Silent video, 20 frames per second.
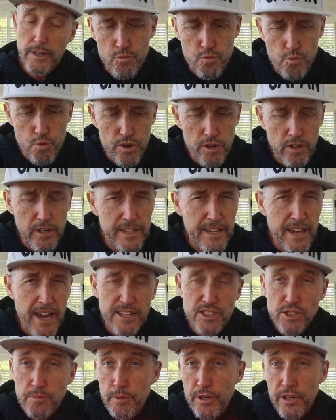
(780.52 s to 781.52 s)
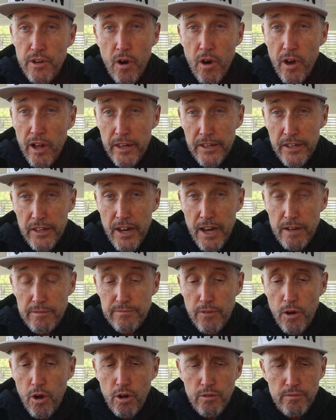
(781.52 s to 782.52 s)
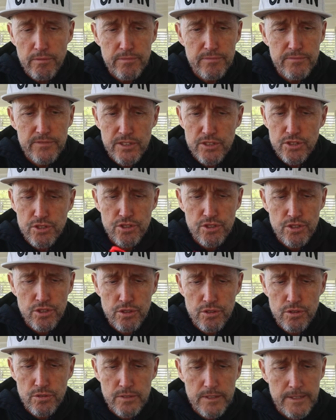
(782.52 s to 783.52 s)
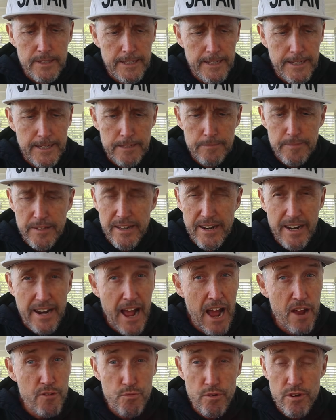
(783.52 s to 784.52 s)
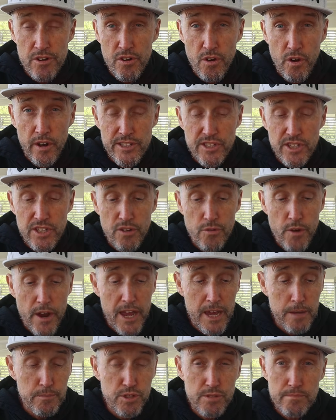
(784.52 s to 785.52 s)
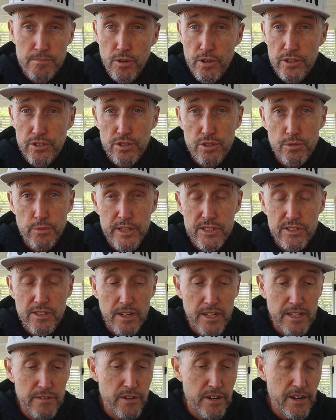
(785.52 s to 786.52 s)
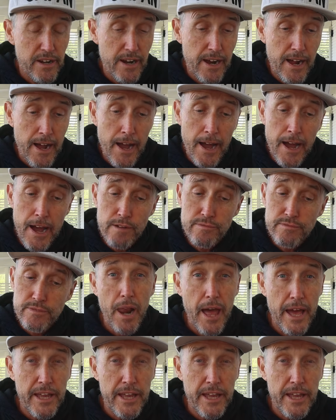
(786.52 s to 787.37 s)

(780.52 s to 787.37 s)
I really can't speak highly enough of this shoe. And 190 grams in my US 11.5.